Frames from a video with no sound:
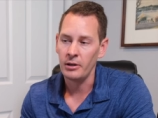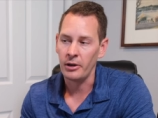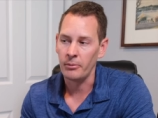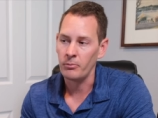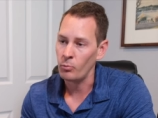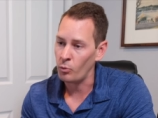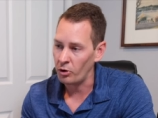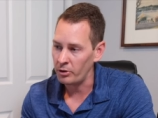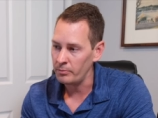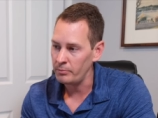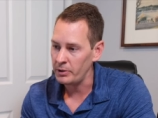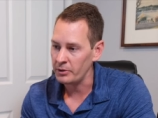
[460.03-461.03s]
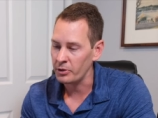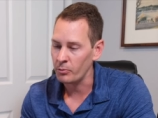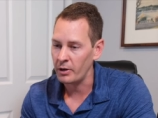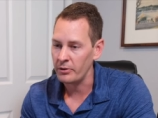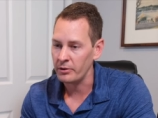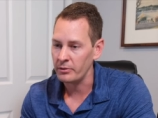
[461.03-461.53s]
Um, one being the
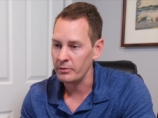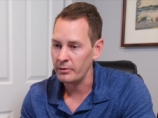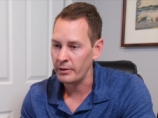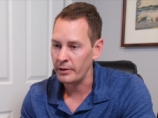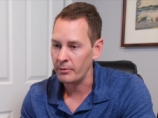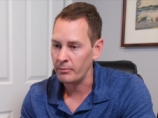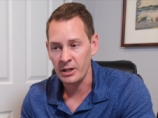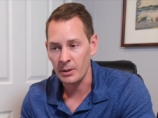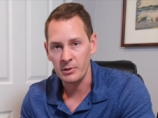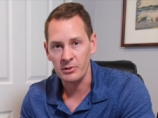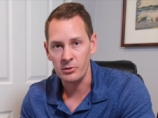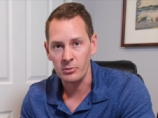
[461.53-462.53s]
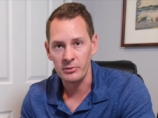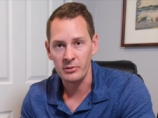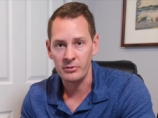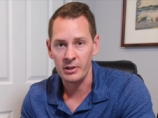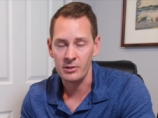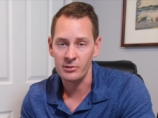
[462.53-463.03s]
way that um, companies do this
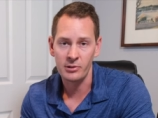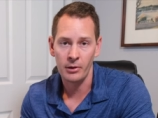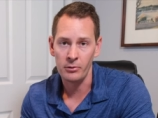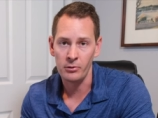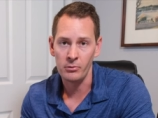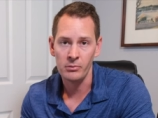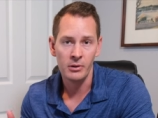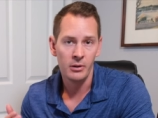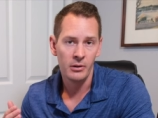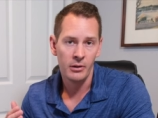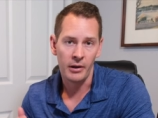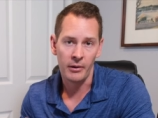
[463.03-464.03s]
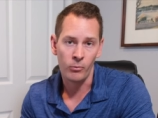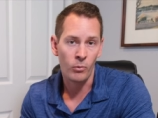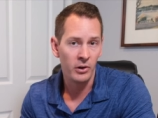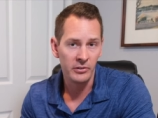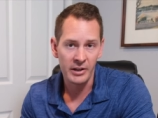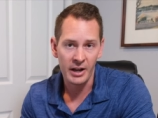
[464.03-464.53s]
is they just sell you a
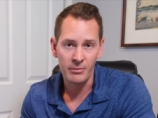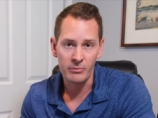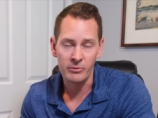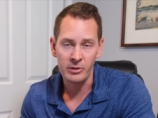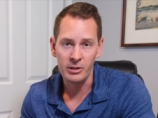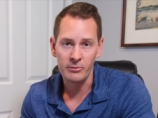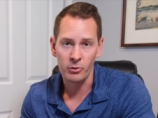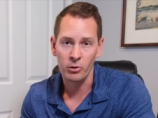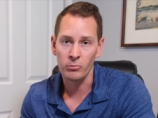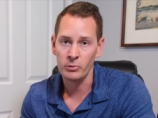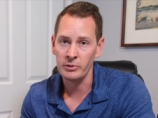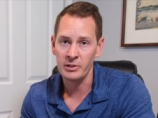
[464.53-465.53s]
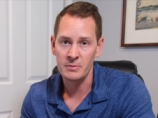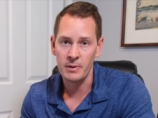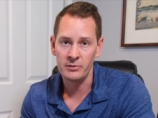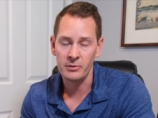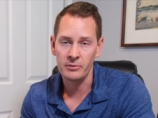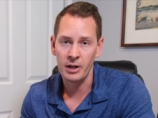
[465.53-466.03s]
one-time fee for a really
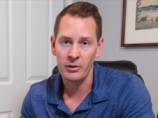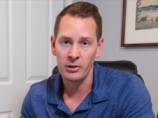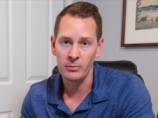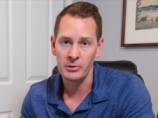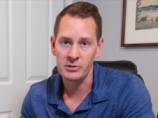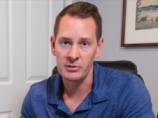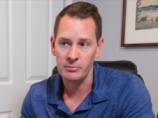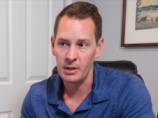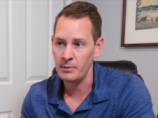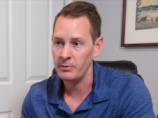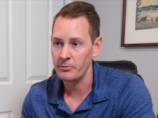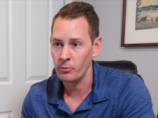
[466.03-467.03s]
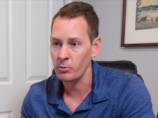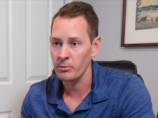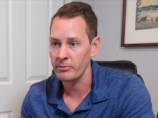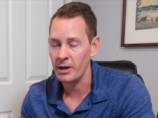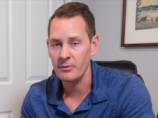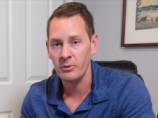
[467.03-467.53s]
expensive collar, which is maybe four or
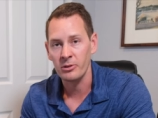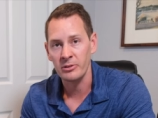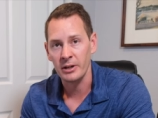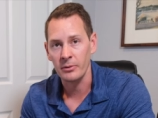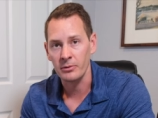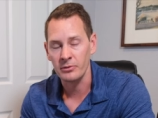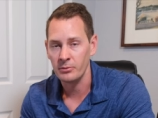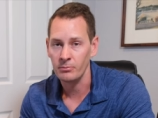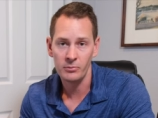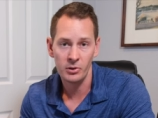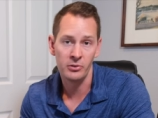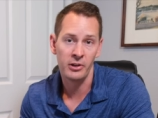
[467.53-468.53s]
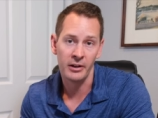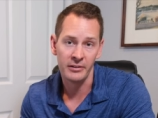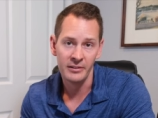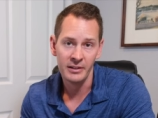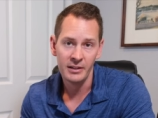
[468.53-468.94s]
five hundred dollars, and you're done.